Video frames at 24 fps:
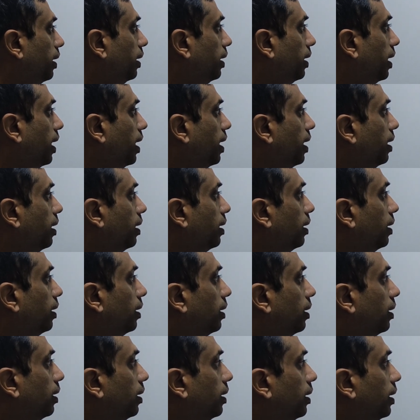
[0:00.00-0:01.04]
A
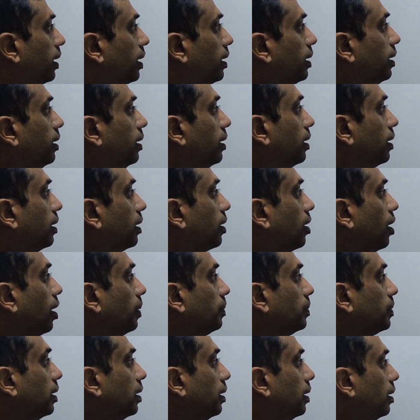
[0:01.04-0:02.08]
in
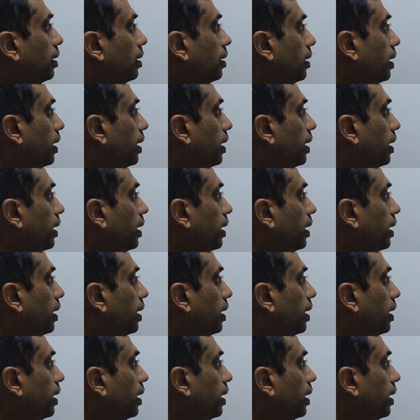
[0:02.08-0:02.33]
com.